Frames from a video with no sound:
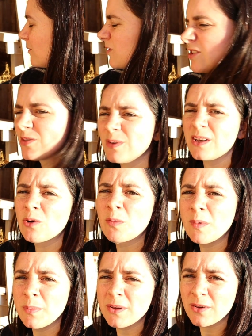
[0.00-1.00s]
isn't really normal,
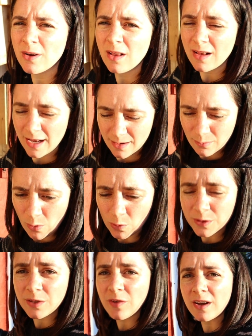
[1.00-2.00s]
but they're all kind of
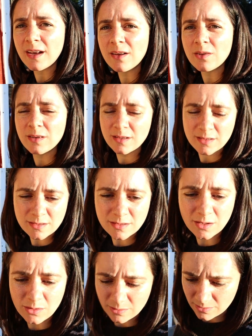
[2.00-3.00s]
molting right now,
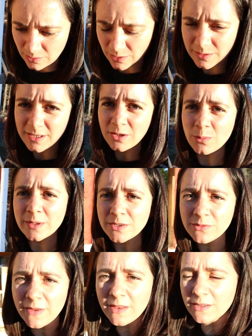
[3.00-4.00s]
so they're losing their winter
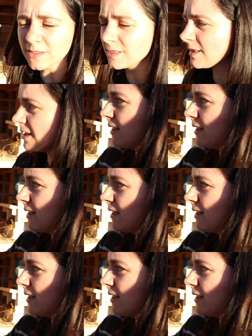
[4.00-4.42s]
feathers,